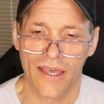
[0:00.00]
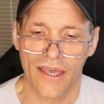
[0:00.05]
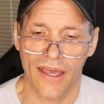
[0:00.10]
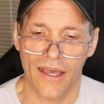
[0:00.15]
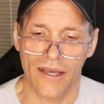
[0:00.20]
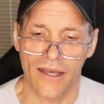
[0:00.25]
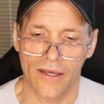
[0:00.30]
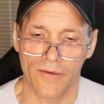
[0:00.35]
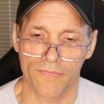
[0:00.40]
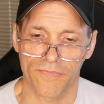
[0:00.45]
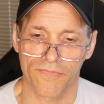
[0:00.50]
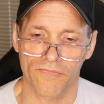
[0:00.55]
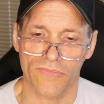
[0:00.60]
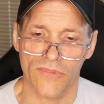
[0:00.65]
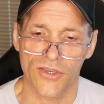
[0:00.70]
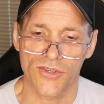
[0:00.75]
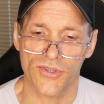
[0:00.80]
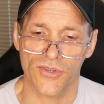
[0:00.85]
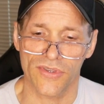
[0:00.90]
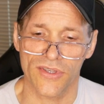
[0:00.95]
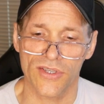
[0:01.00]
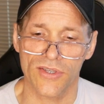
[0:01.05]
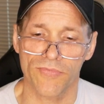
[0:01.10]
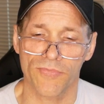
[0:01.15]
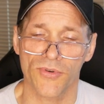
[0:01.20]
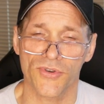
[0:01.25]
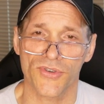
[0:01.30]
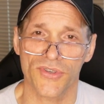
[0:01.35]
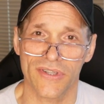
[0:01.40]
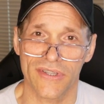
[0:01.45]
So this
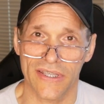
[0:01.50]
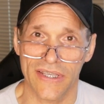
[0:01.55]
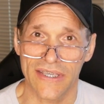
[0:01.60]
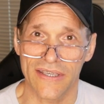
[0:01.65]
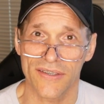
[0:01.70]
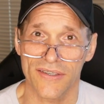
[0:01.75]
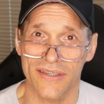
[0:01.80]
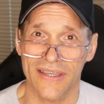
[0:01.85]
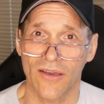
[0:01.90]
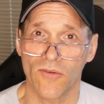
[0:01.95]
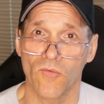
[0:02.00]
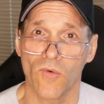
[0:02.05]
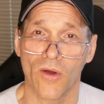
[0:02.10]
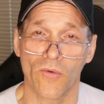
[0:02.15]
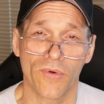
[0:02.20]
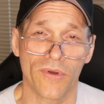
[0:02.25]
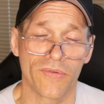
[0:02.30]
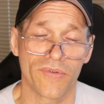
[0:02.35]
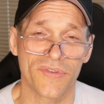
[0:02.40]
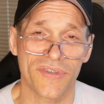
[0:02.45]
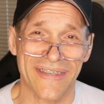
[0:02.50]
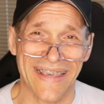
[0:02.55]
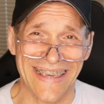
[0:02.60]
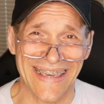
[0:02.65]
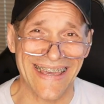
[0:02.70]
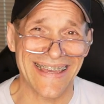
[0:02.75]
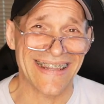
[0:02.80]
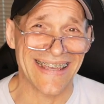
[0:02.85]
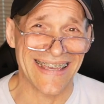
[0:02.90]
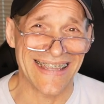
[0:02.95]
person is what we would
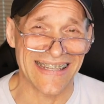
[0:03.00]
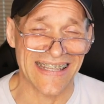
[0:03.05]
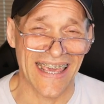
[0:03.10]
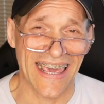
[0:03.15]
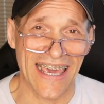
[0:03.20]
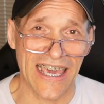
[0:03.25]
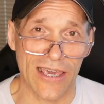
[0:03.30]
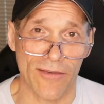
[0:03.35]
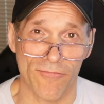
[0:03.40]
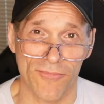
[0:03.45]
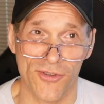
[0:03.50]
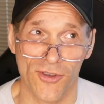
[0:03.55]
say at end game.